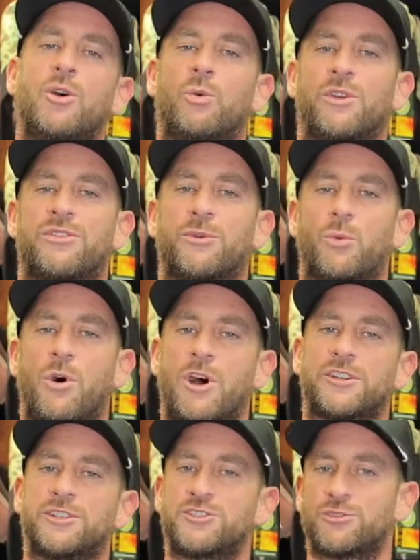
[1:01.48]
with the
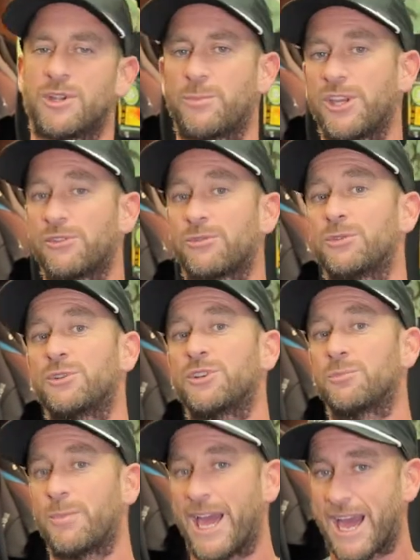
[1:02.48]
water dripping through
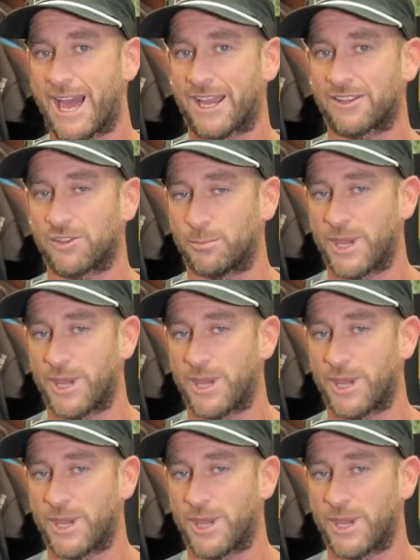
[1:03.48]
your back, the